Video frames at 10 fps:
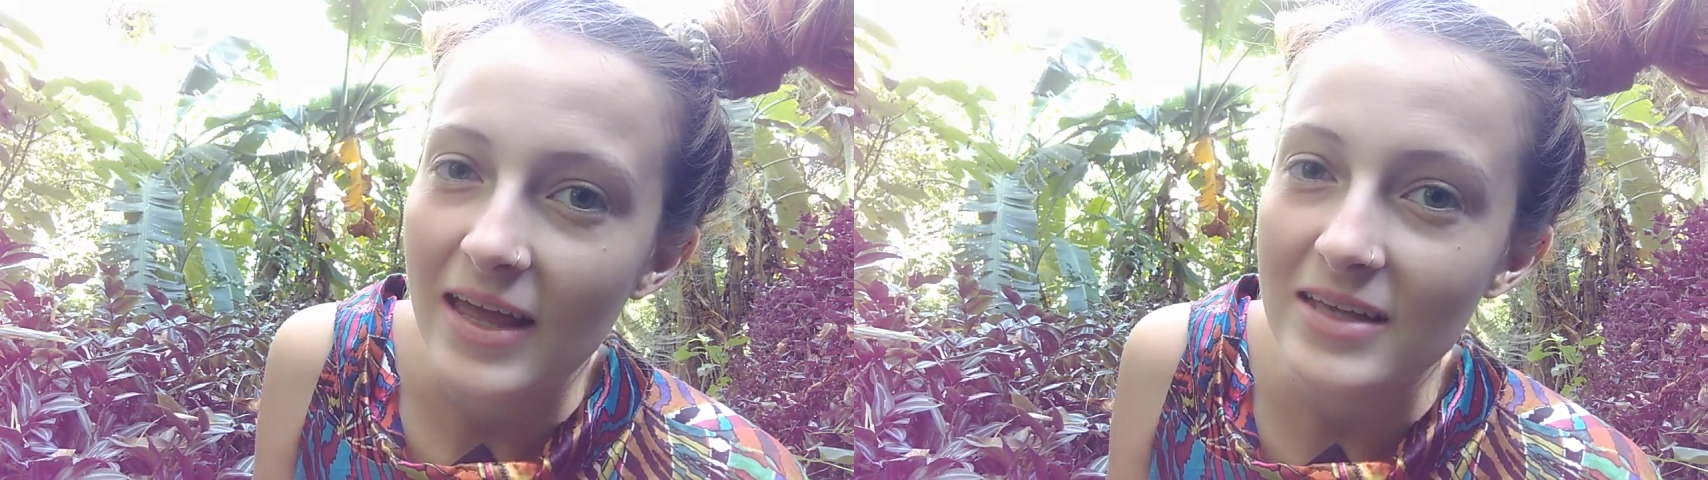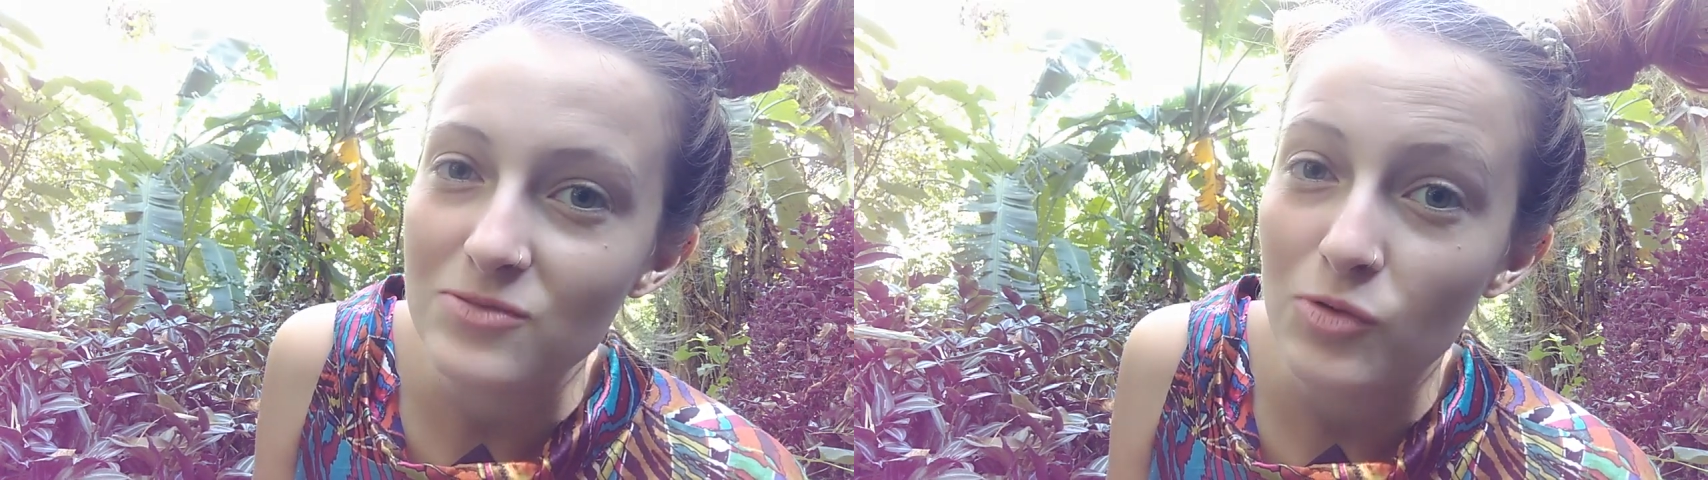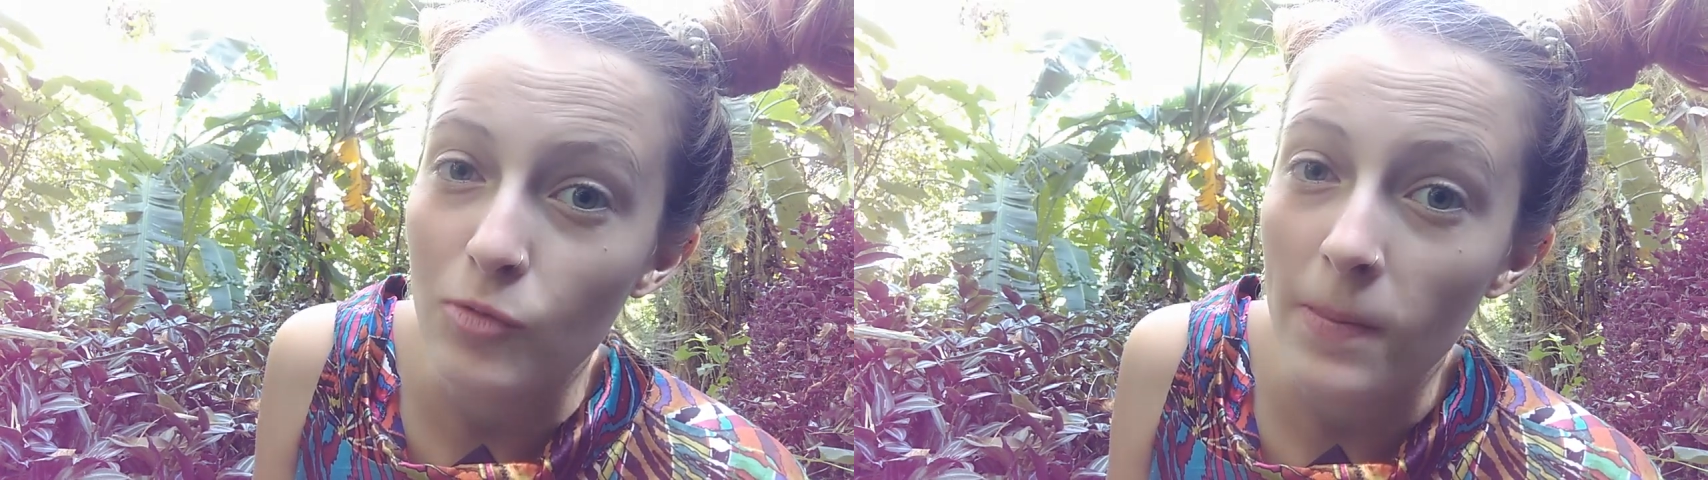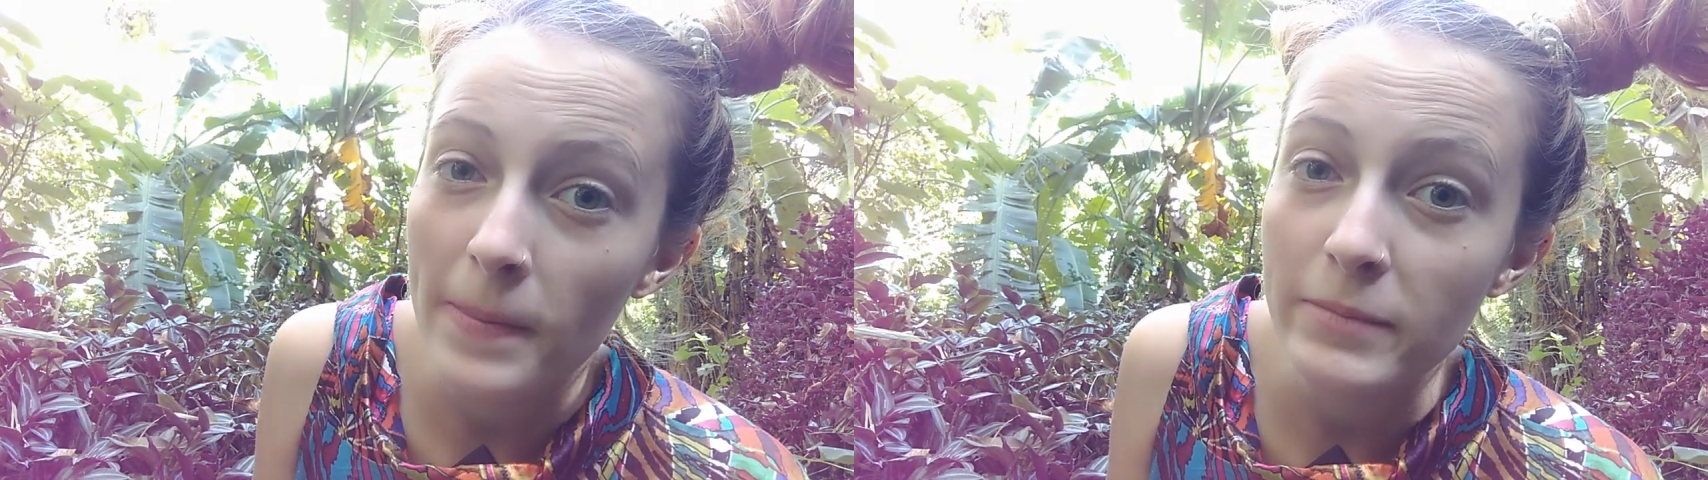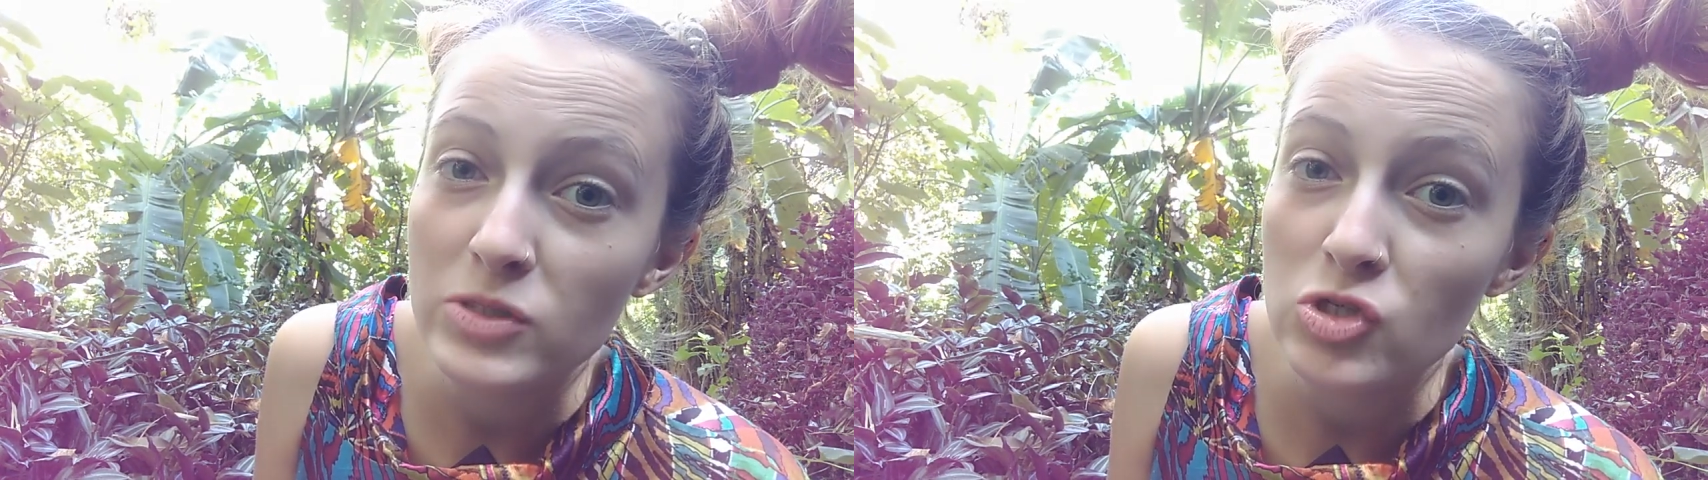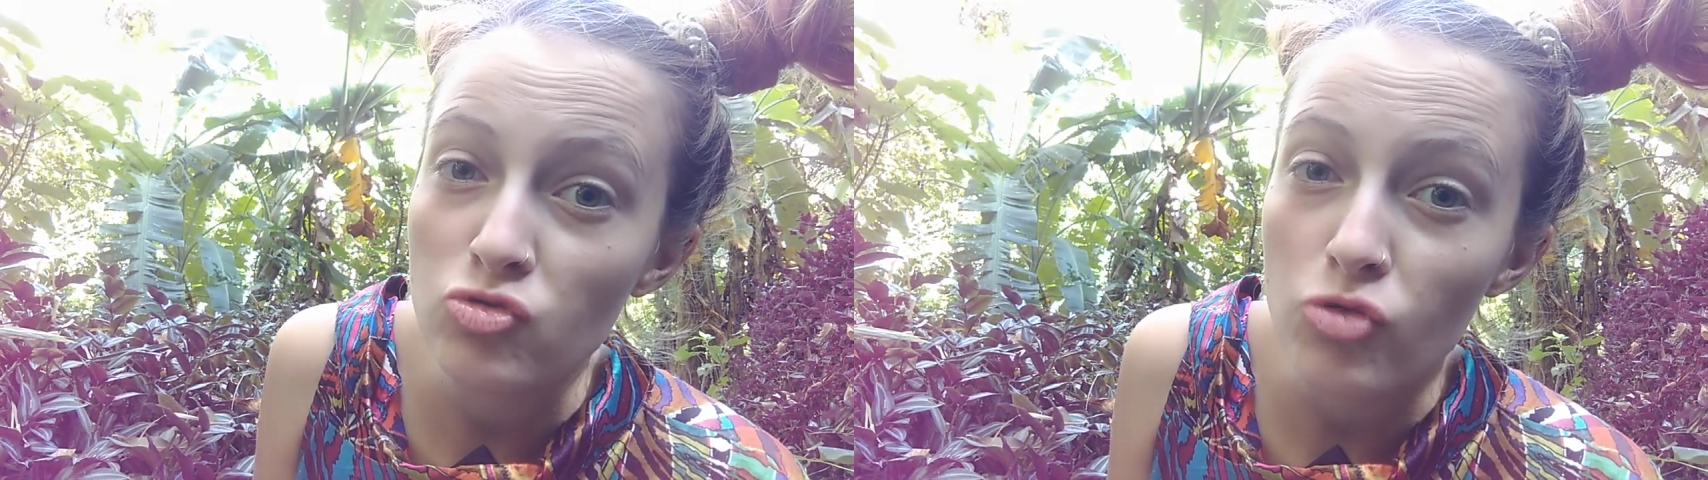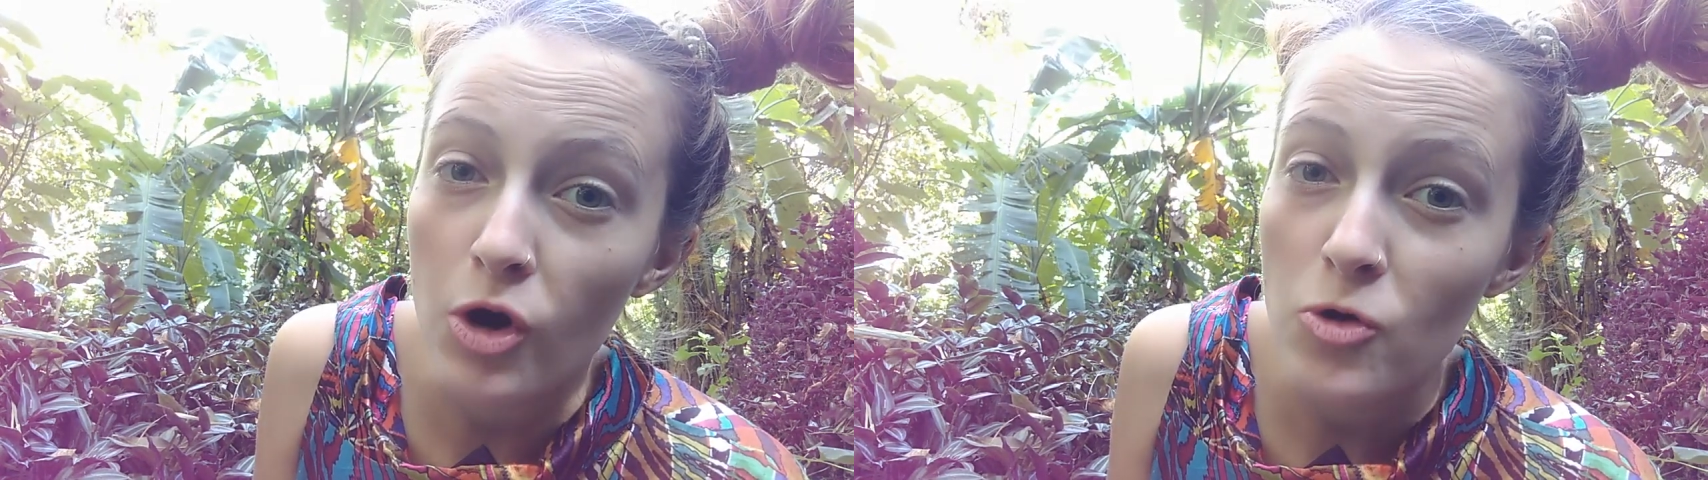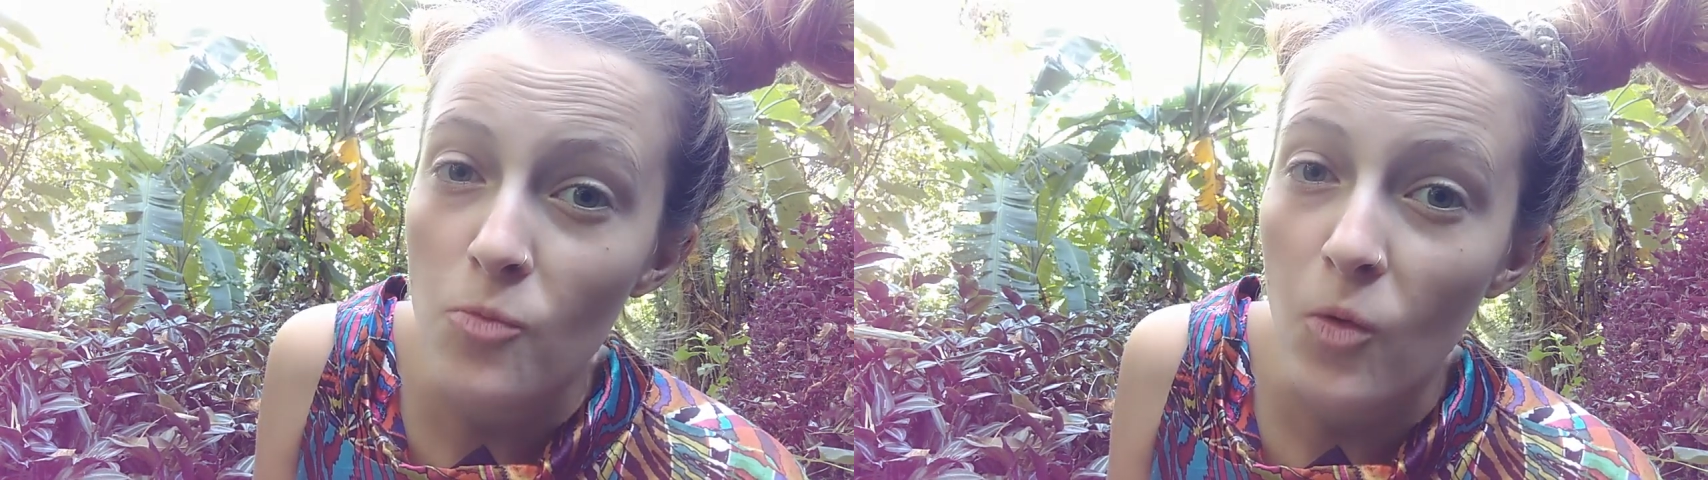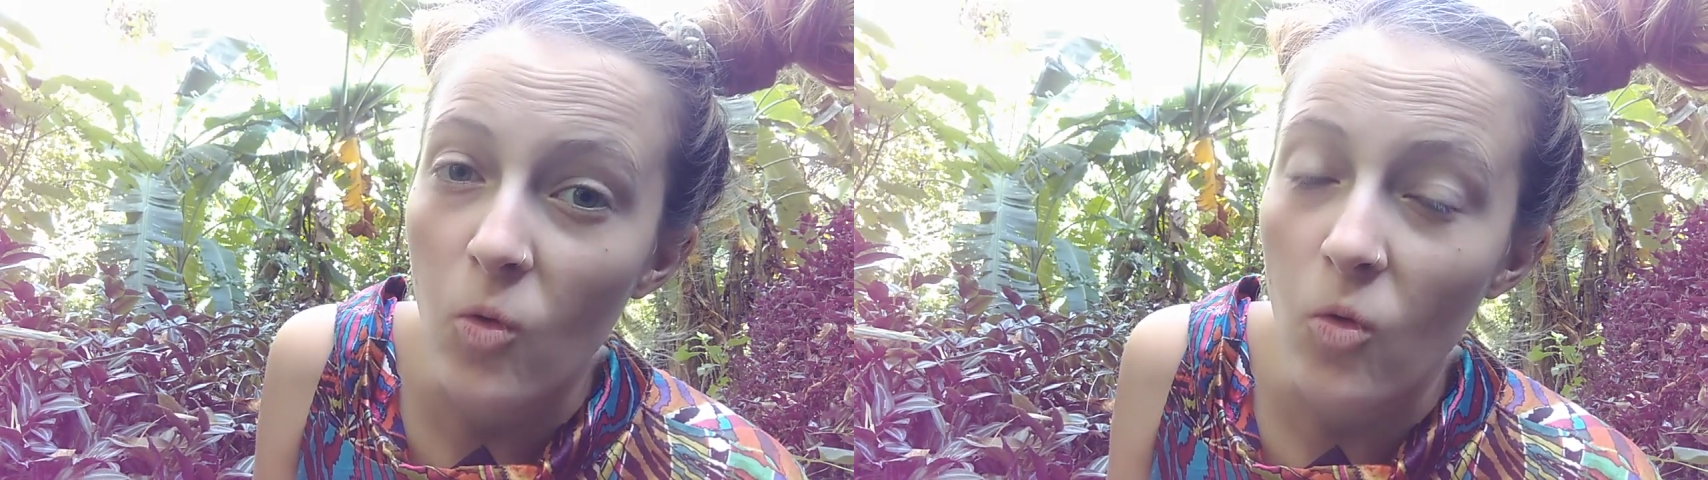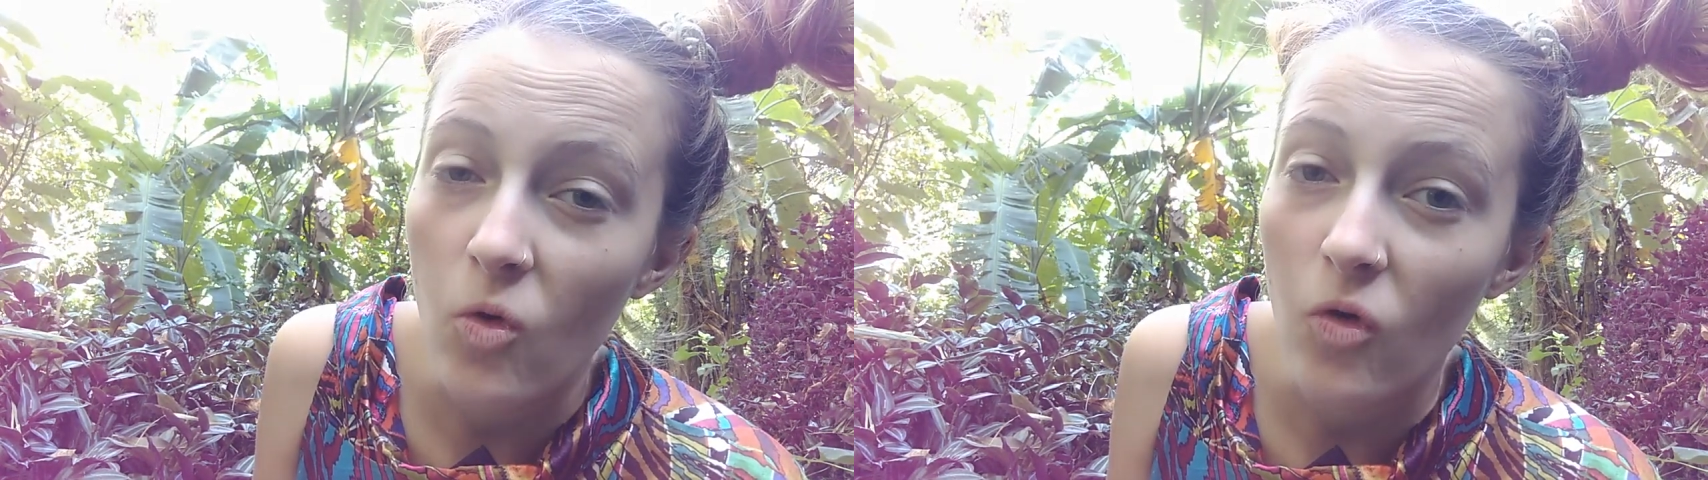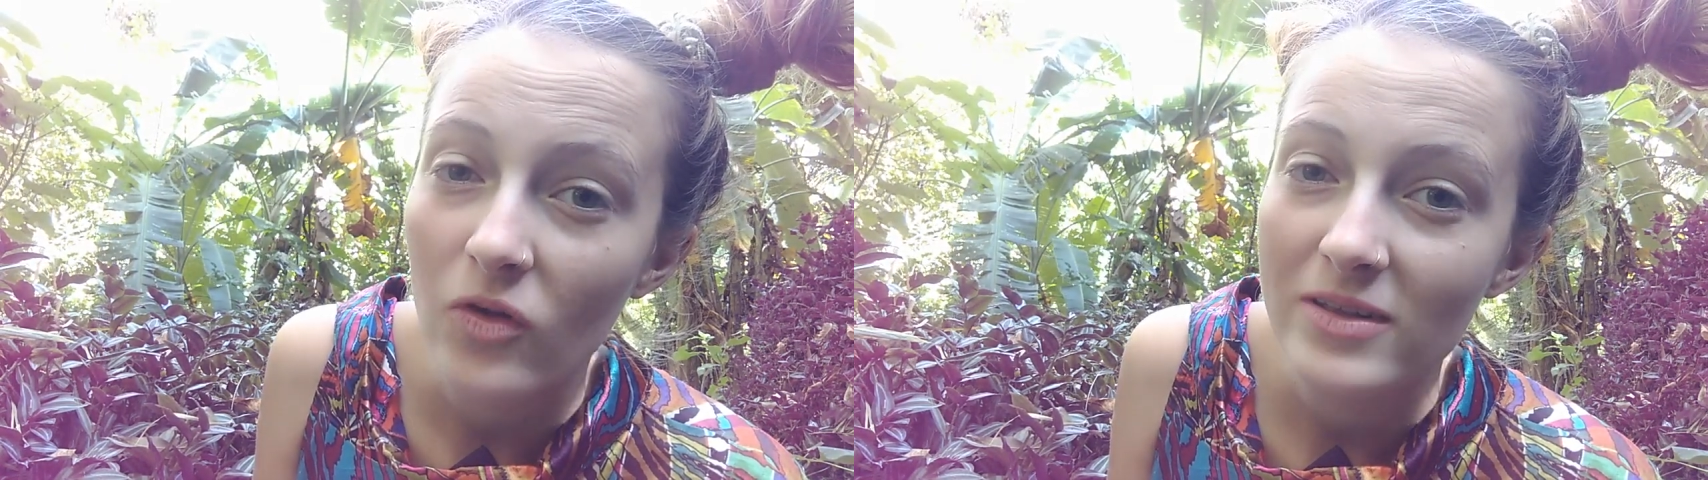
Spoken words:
as we want them to grow more.